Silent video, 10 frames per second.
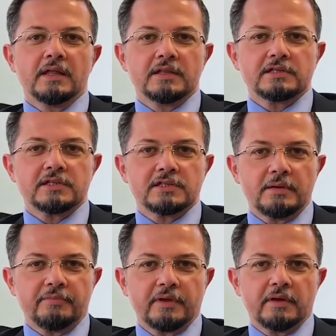This is
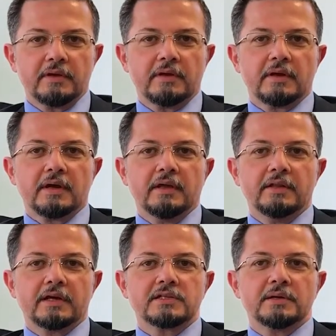something
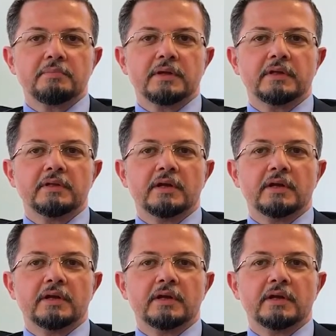that is embedded